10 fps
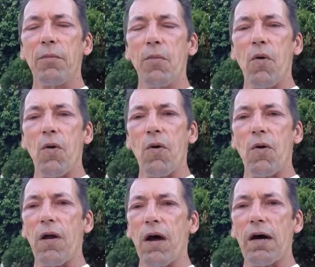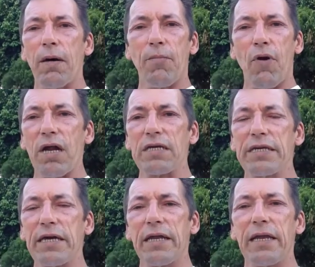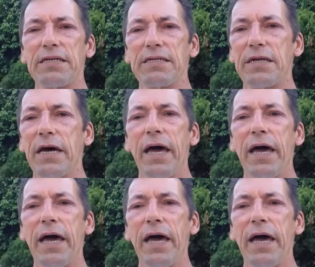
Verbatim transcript: the more products they can list,